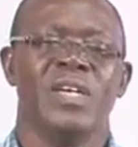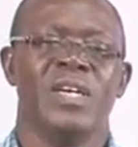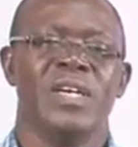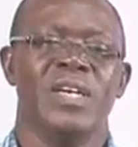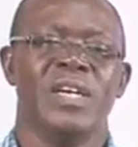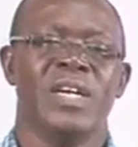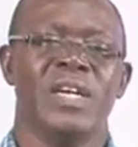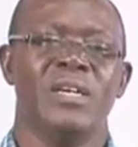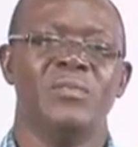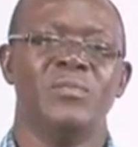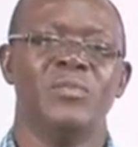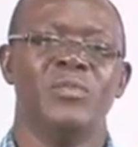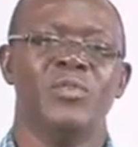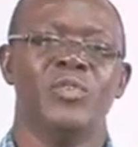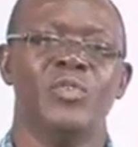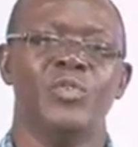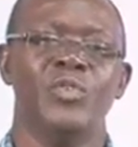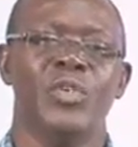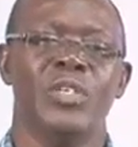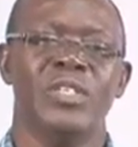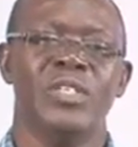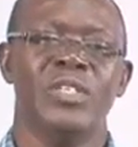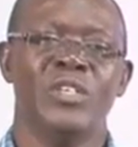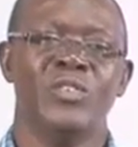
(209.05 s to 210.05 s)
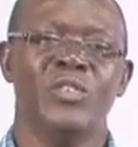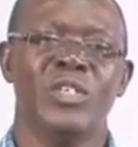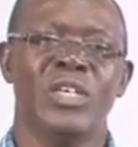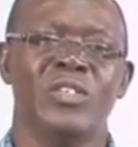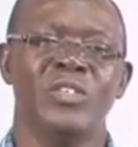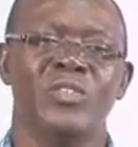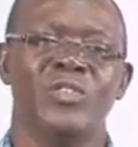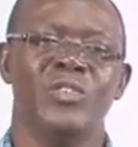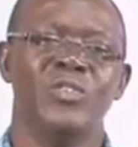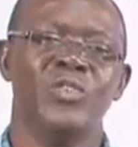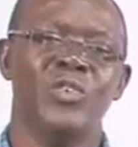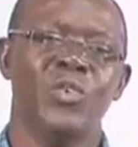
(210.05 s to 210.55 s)
I come to you and tell you
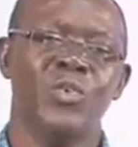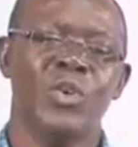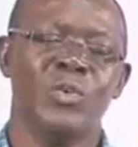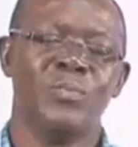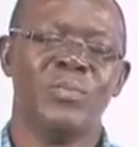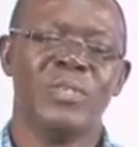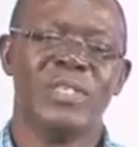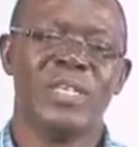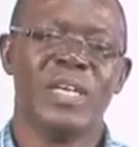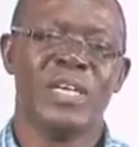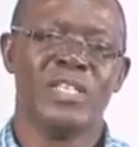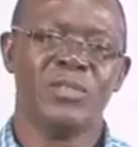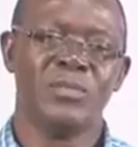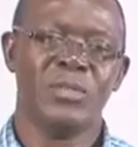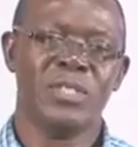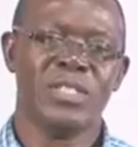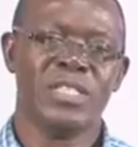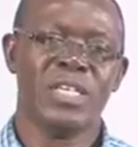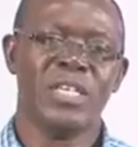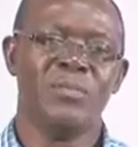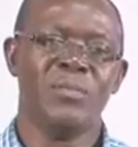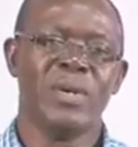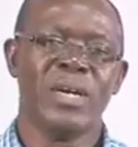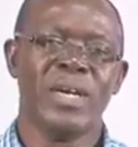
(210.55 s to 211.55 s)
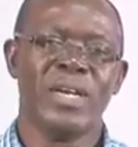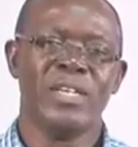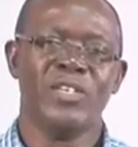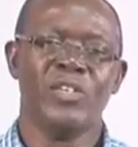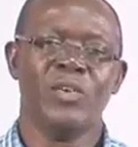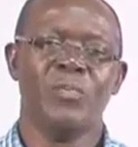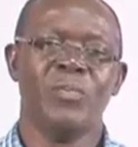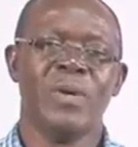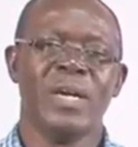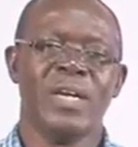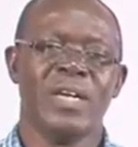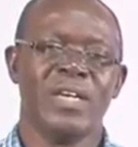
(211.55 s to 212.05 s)
that you know what Peter has been saying behind
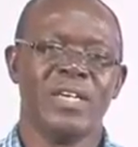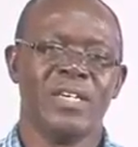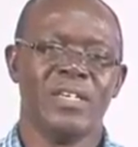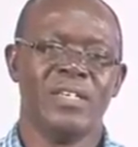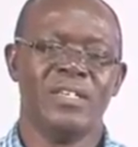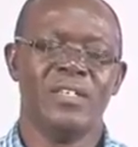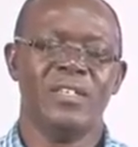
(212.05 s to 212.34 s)
your back.